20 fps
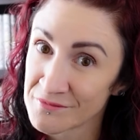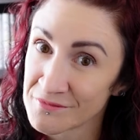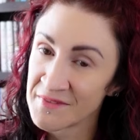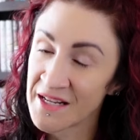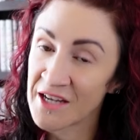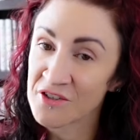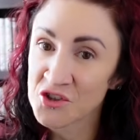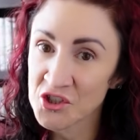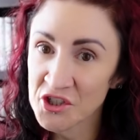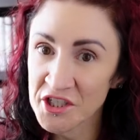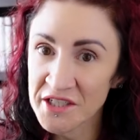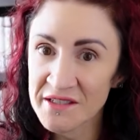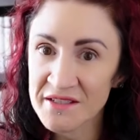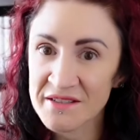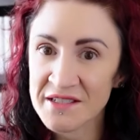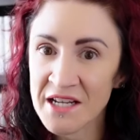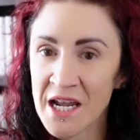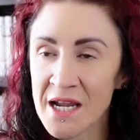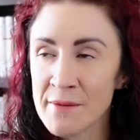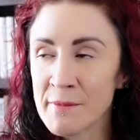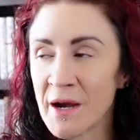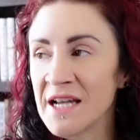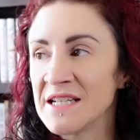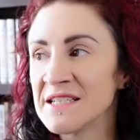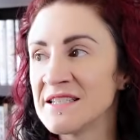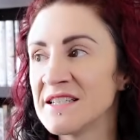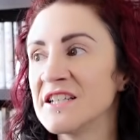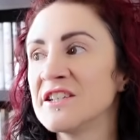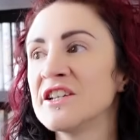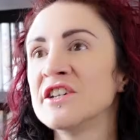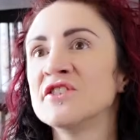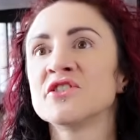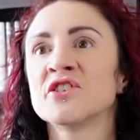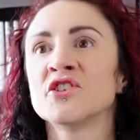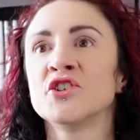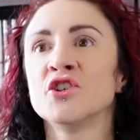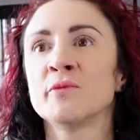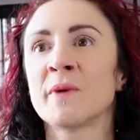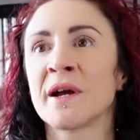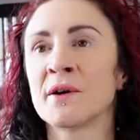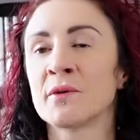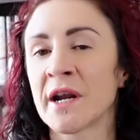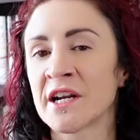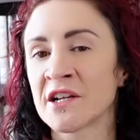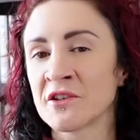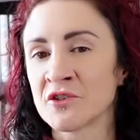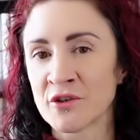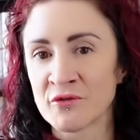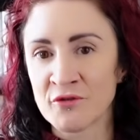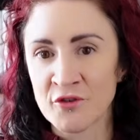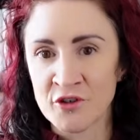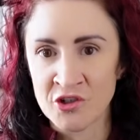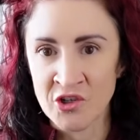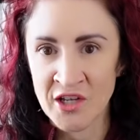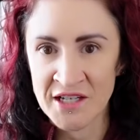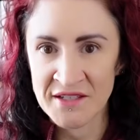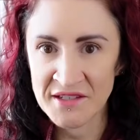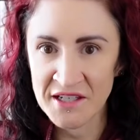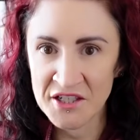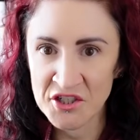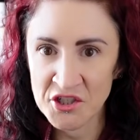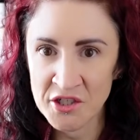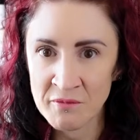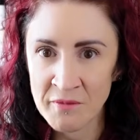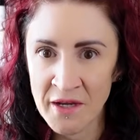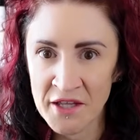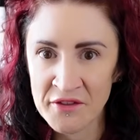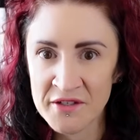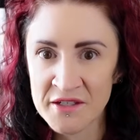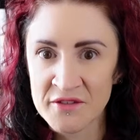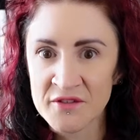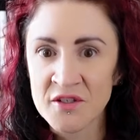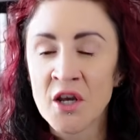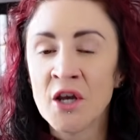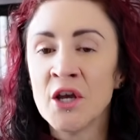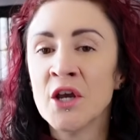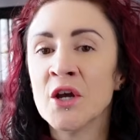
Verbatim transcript: Now, during this time, I did continue my regular fertilization methods,